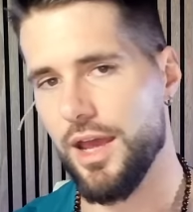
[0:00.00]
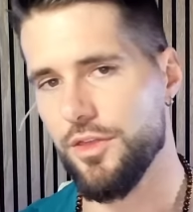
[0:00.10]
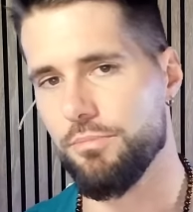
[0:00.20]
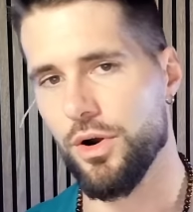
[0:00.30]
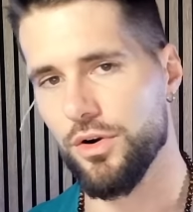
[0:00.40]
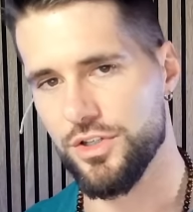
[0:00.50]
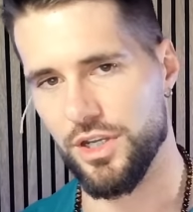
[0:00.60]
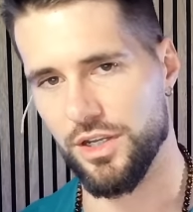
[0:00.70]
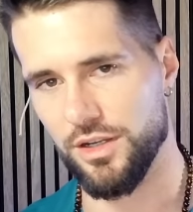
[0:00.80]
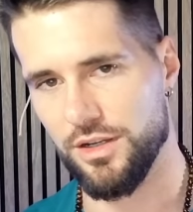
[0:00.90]
the
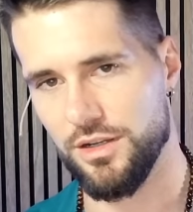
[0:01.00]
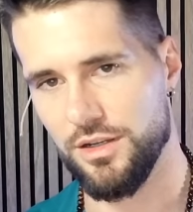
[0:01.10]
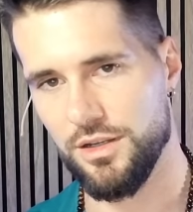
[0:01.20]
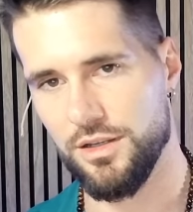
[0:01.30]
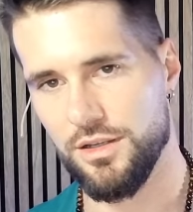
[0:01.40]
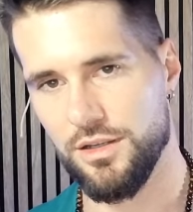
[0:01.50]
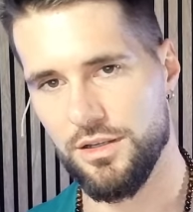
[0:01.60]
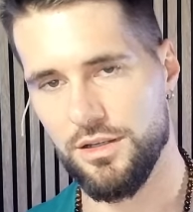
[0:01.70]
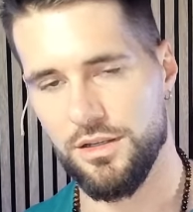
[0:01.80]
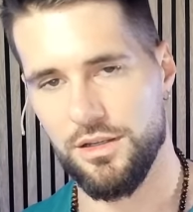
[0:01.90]
person,
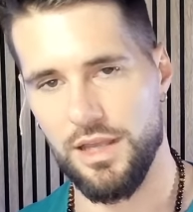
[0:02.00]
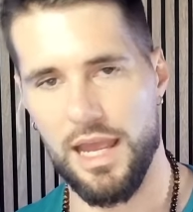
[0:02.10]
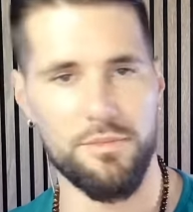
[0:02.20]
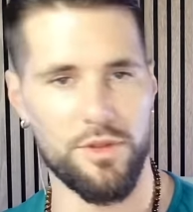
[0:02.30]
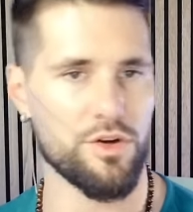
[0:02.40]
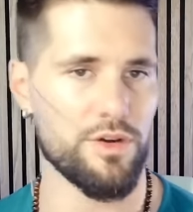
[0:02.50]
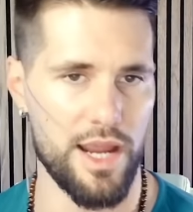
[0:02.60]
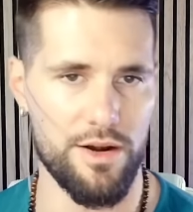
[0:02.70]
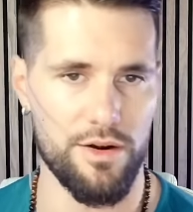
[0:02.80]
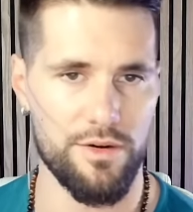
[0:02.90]
am the
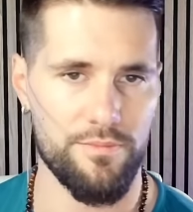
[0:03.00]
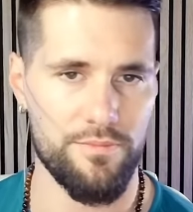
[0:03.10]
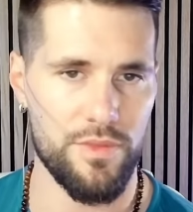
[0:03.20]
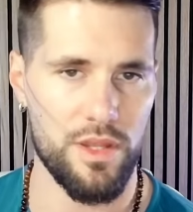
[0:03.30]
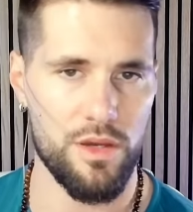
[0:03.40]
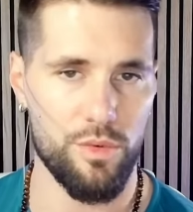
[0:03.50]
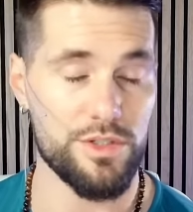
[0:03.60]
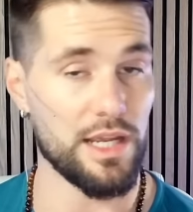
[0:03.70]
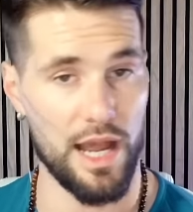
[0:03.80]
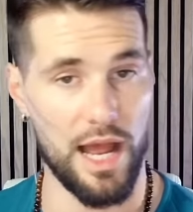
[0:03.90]
creator. We're
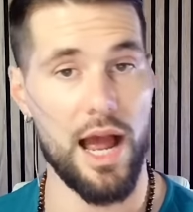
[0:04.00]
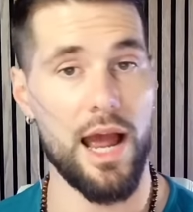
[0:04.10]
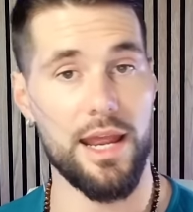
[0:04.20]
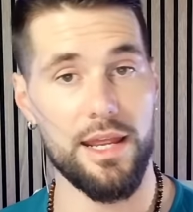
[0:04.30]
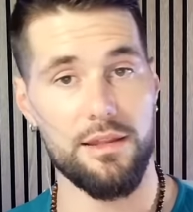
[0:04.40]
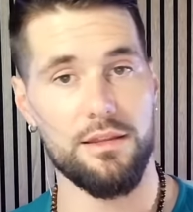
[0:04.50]
saying I